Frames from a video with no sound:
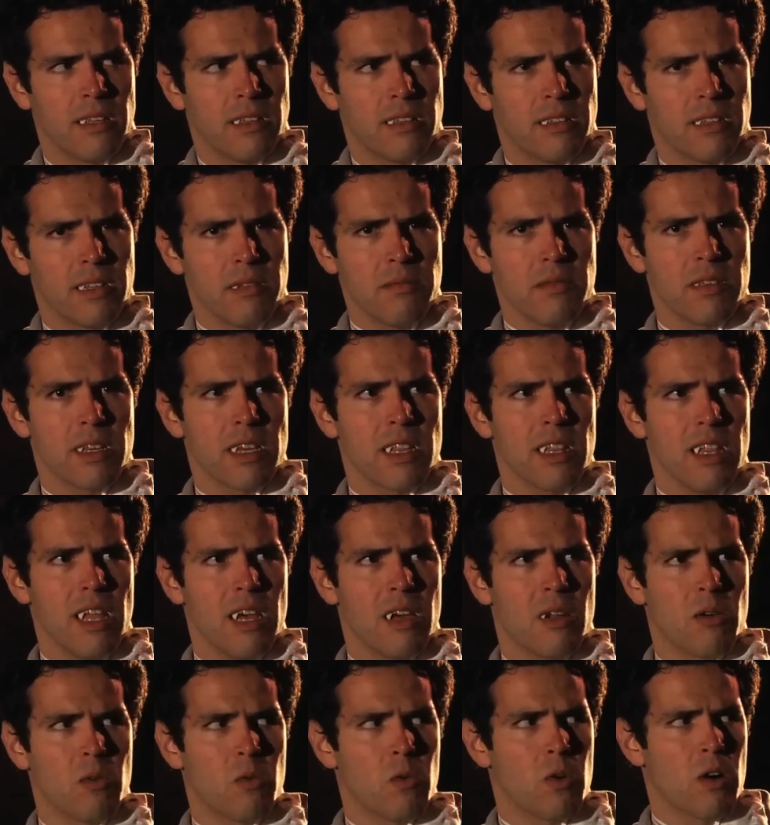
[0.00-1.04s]
Seems like a
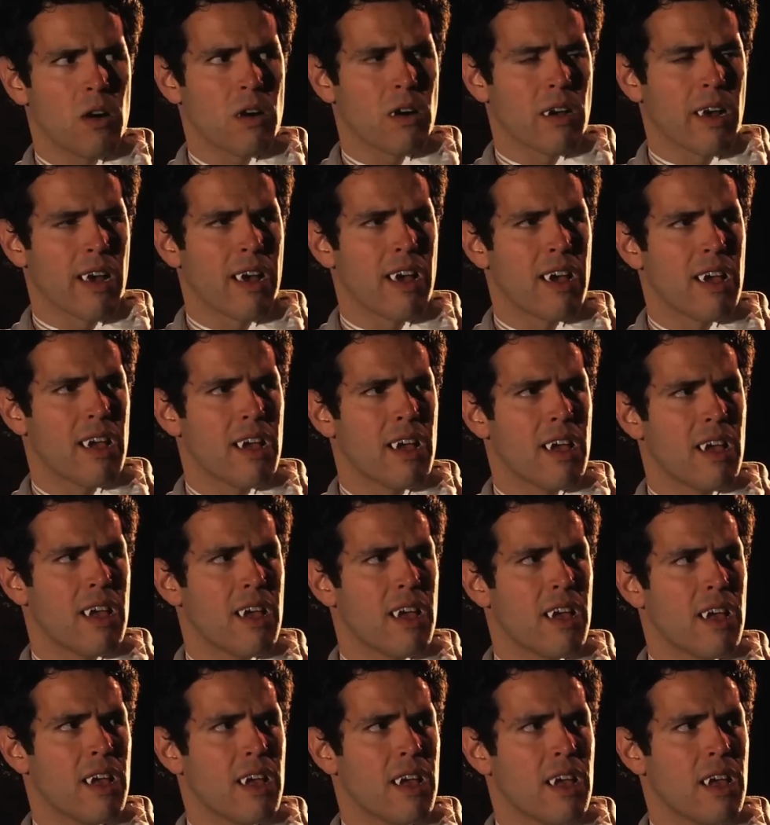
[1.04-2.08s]
lot of work.
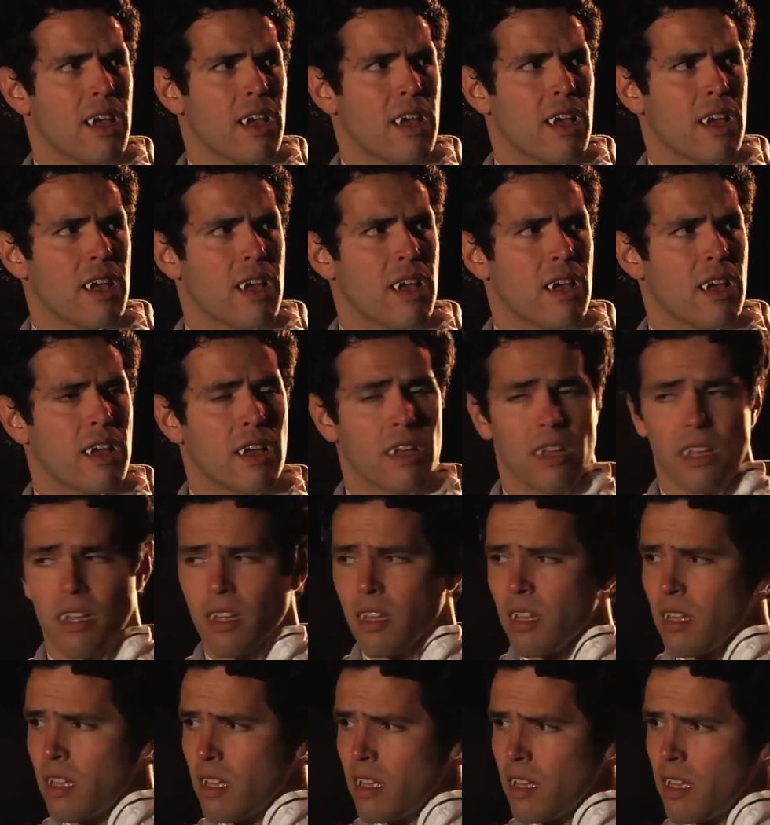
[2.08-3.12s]
And to spray them
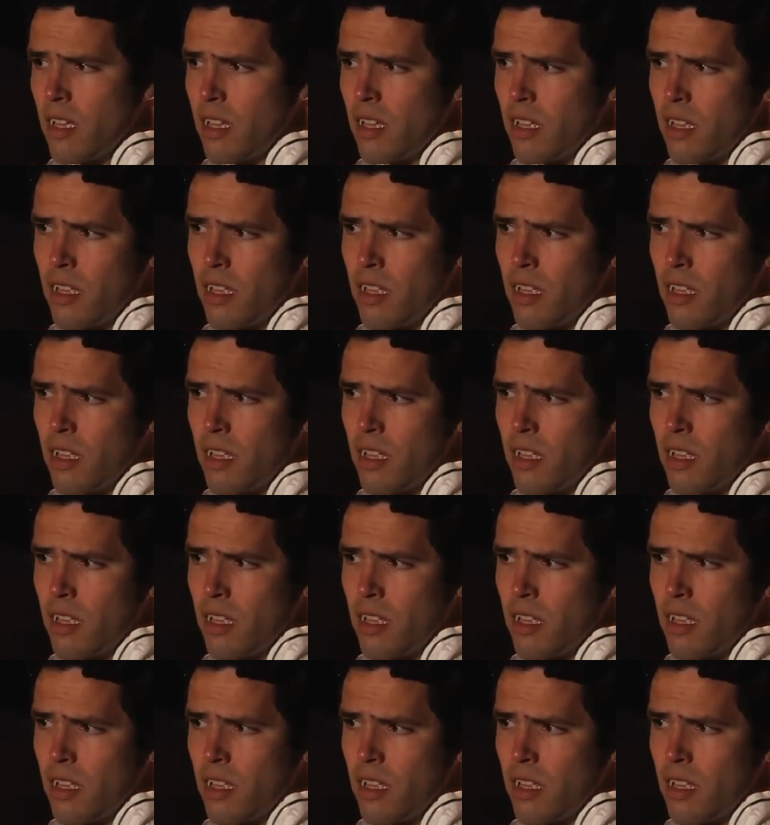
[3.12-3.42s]
down, you're